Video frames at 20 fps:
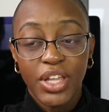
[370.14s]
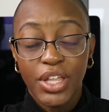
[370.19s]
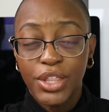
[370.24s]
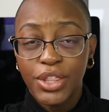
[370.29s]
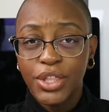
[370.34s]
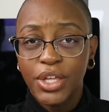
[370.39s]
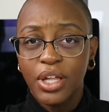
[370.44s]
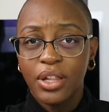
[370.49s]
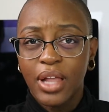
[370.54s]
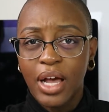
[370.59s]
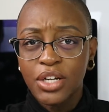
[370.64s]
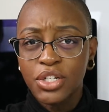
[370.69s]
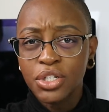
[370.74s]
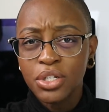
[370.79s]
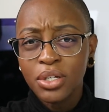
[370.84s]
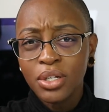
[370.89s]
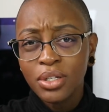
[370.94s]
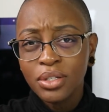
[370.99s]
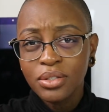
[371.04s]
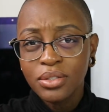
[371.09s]

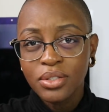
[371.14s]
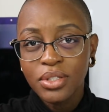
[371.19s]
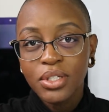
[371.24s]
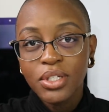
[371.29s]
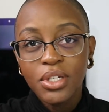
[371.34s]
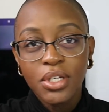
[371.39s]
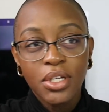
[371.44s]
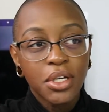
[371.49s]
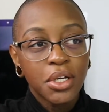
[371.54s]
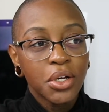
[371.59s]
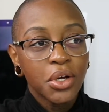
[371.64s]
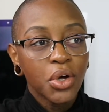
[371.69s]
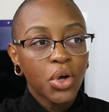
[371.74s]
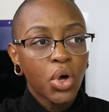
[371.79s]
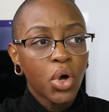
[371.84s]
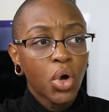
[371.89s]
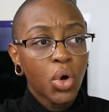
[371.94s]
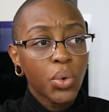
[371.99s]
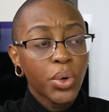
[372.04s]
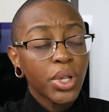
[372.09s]
theological.
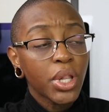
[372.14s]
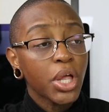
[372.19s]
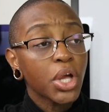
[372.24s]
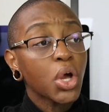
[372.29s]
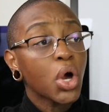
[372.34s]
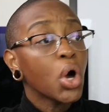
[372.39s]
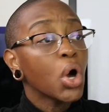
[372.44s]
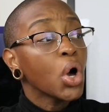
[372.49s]
We're like,